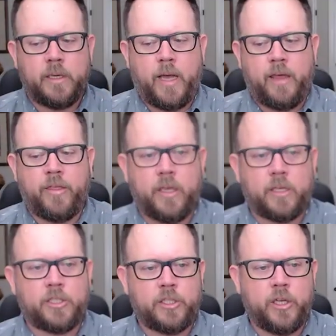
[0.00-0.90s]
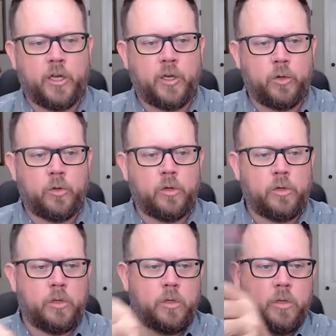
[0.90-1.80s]
I think, should go
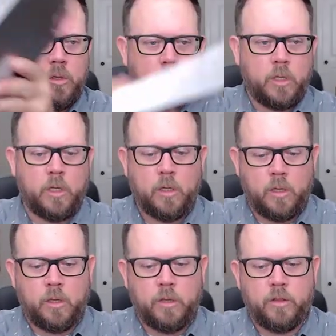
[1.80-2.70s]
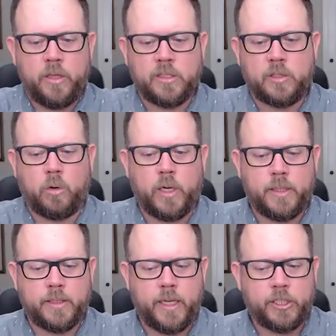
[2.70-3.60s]
this
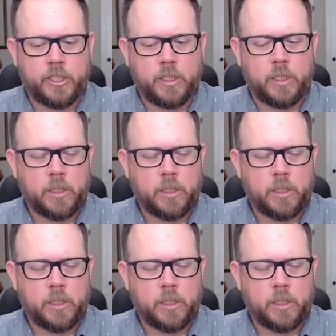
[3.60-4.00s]
orientation.